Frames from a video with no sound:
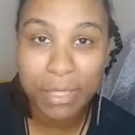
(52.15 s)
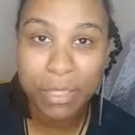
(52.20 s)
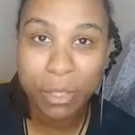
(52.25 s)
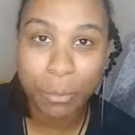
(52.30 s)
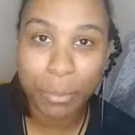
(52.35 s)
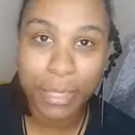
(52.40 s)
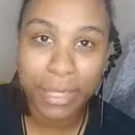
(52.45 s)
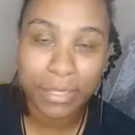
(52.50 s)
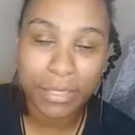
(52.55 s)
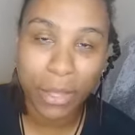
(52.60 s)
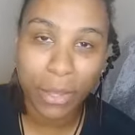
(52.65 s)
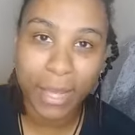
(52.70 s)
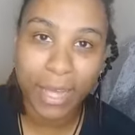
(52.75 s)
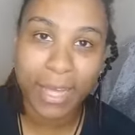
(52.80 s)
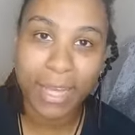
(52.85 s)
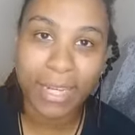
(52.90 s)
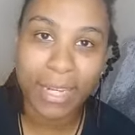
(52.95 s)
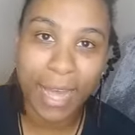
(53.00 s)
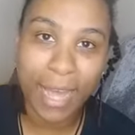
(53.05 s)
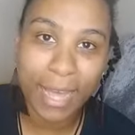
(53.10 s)
So please go
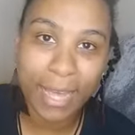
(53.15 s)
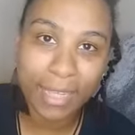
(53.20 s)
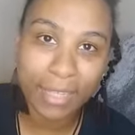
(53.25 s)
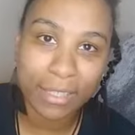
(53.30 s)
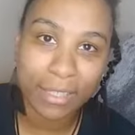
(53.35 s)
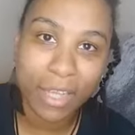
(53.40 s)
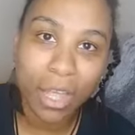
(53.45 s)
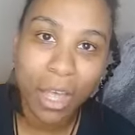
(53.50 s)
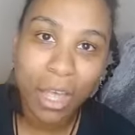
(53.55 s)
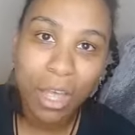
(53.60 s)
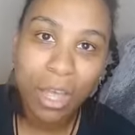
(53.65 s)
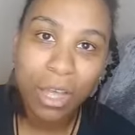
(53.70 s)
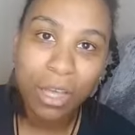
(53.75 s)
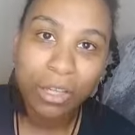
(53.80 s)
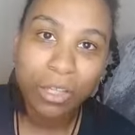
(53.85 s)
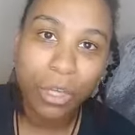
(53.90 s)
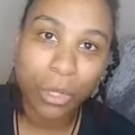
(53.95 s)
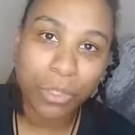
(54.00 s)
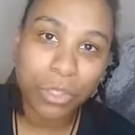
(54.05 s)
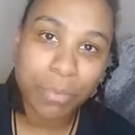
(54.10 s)
ahead and
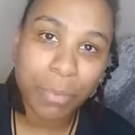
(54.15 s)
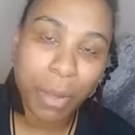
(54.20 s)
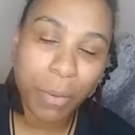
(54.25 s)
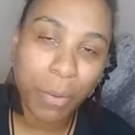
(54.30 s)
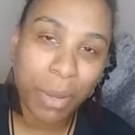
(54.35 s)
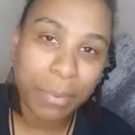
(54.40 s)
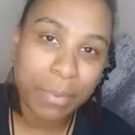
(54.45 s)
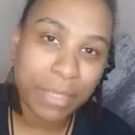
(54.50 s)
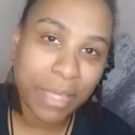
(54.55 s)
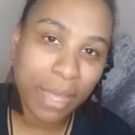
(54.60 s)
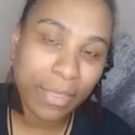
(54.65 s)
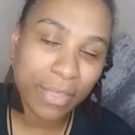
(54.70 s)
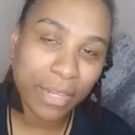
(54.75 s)
go to my website,